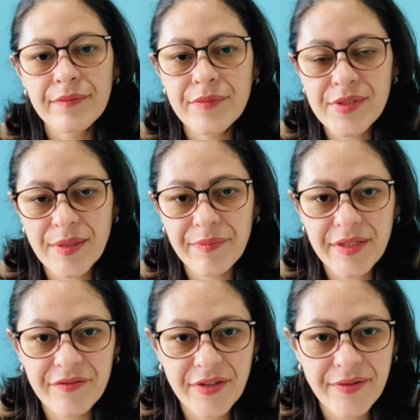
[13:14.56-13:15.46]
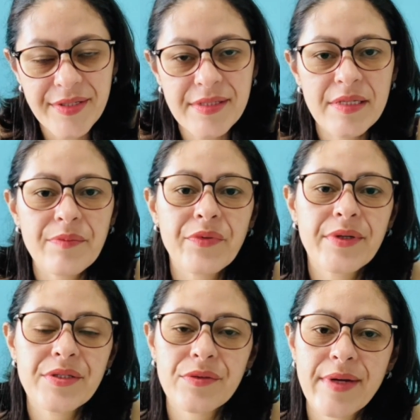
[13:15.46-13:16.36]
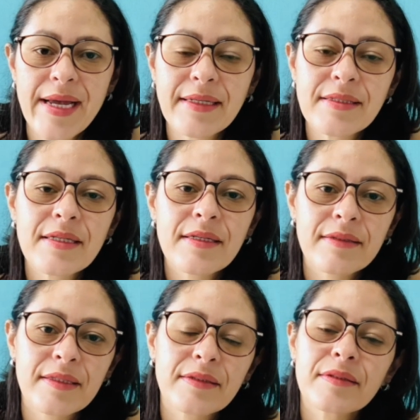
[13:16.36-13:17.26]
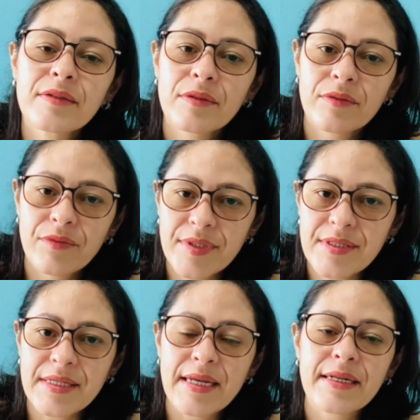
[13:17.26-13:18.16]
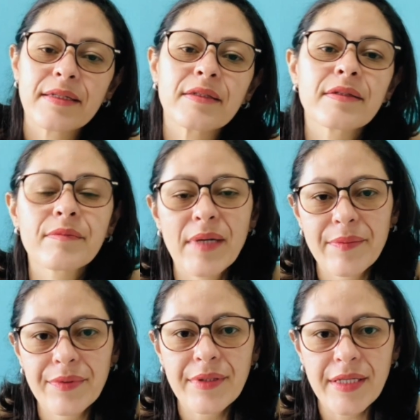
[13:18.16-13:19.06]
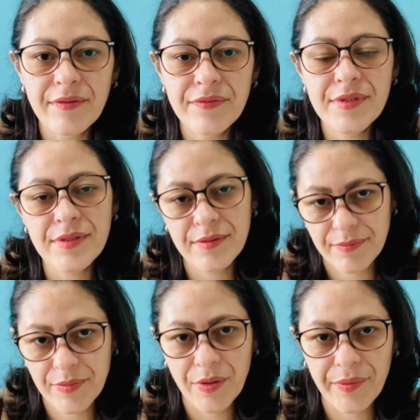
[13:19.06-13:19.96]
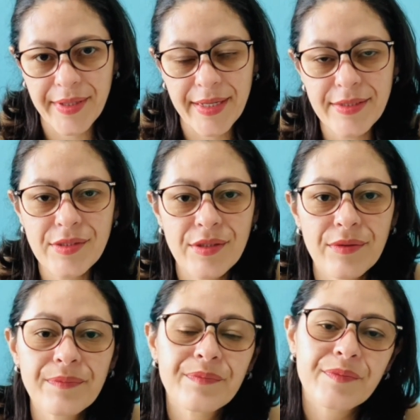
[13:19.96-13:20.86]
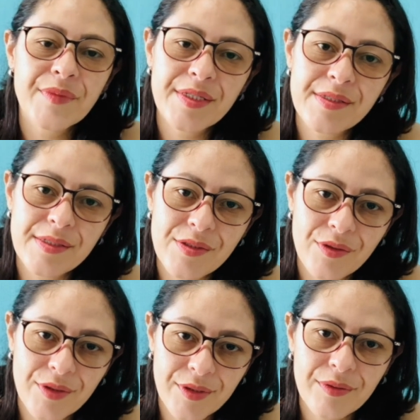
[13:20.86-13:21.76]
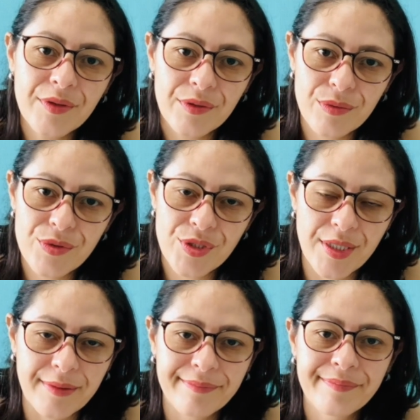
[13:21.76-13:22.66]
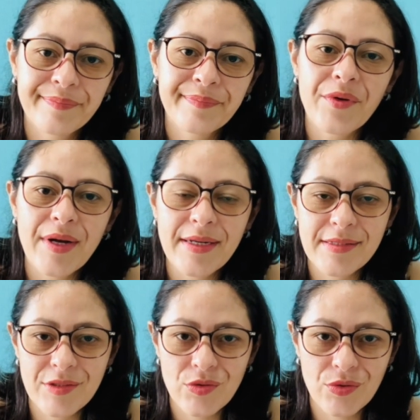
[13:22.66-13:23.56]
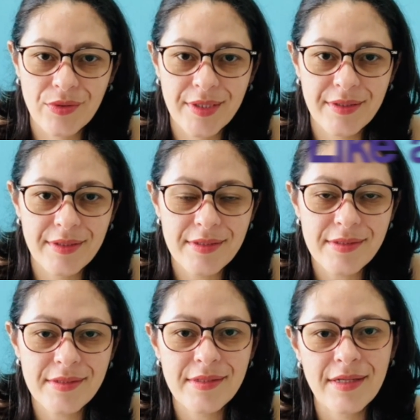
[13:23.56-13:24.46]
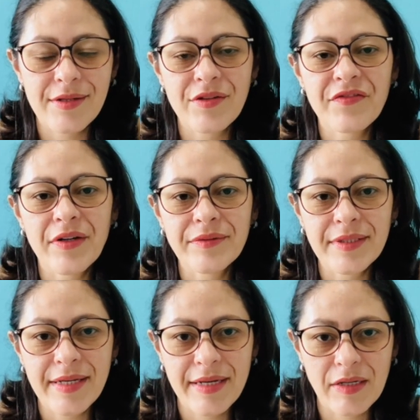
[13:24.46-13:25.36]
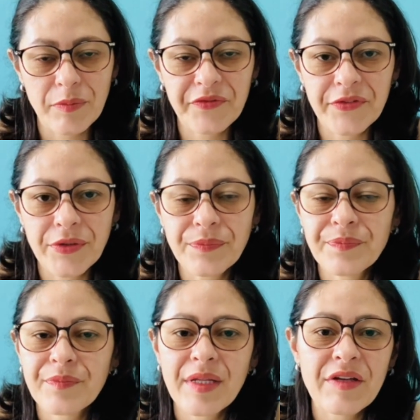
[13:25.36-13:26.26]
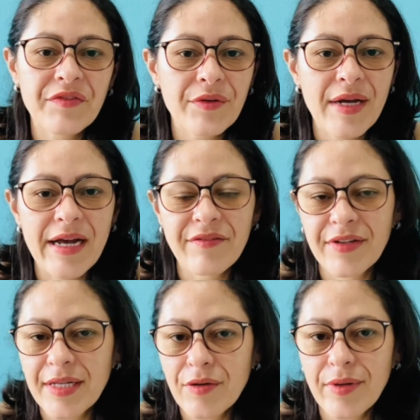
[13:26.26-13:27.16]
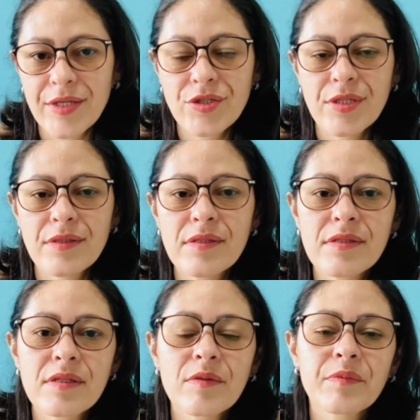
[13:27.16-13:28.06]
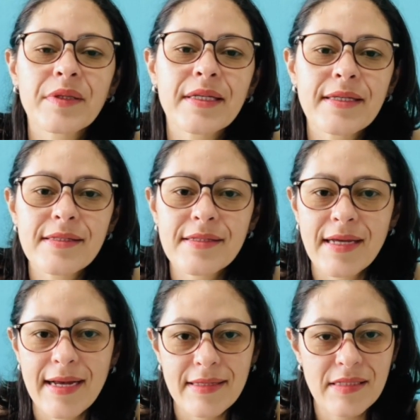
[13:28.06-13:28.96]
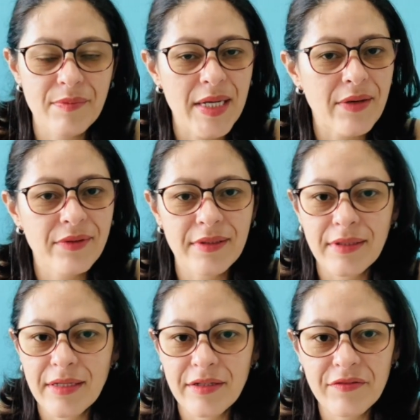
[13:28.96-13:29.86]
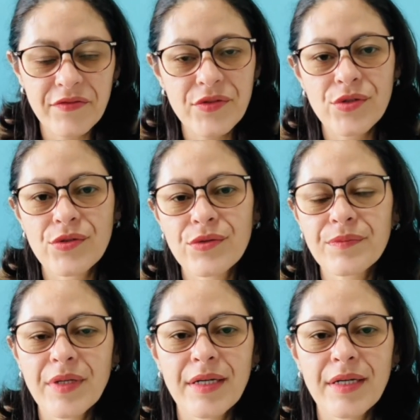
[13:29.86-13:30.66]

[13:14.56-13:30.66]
Something very simple and direct that restated my beliefs. Okay, so this is your conclusion. You guys enjoyed this and you found it helpful. If you have any questions, please ask me. I would love to